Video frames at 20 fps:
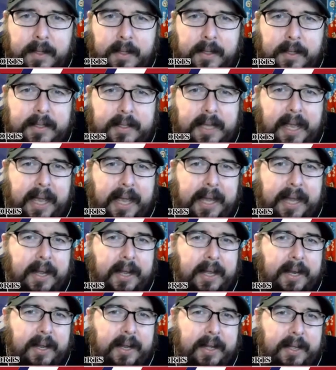Yeah, and
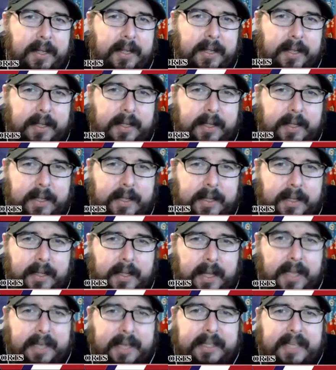I, and I,
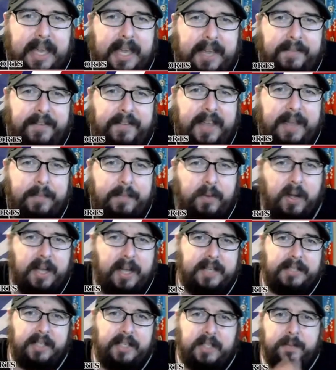and kayfabe
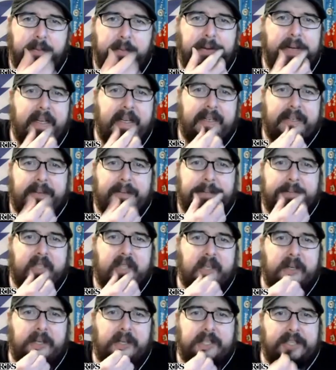wise, it's pretty dumb
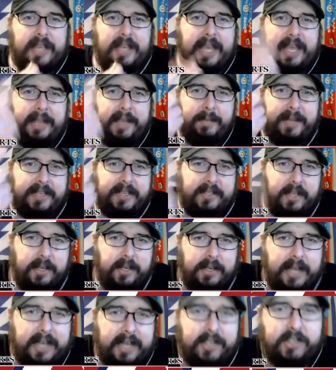too because a it makes the
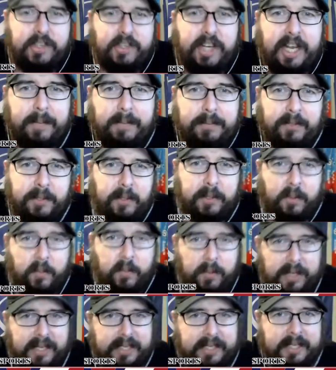next champs look
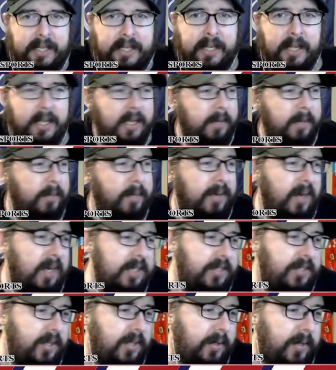weak, but
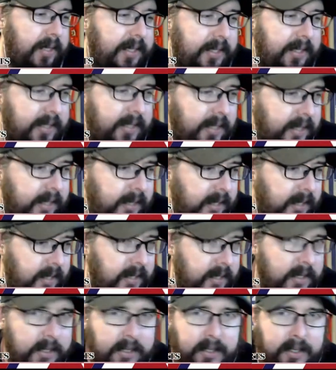also like
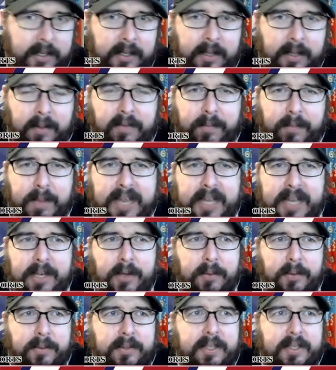if me and
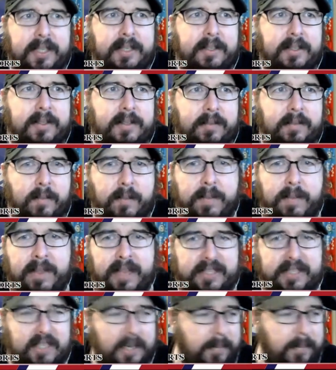you,
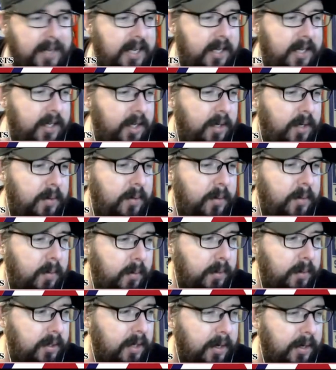let's say me and you
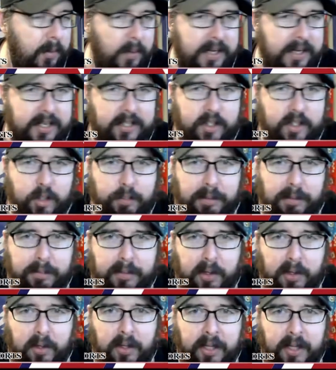were gonna win the Super
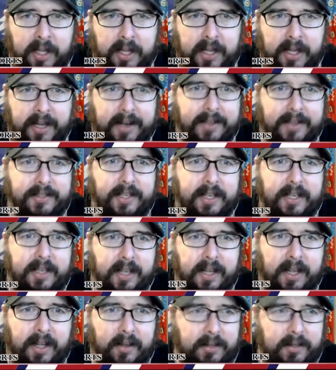Bowl, and I was like,
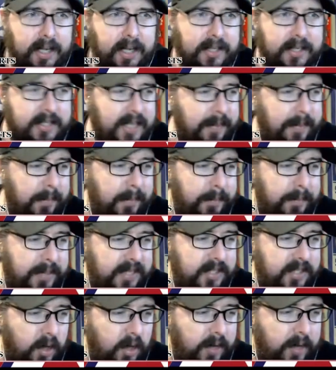oh god damn it, I'm
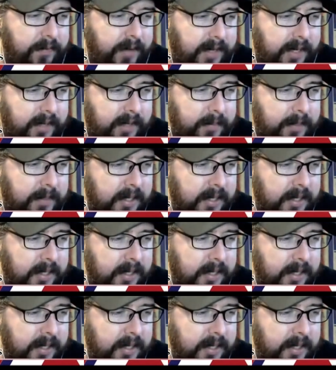pissed off at him.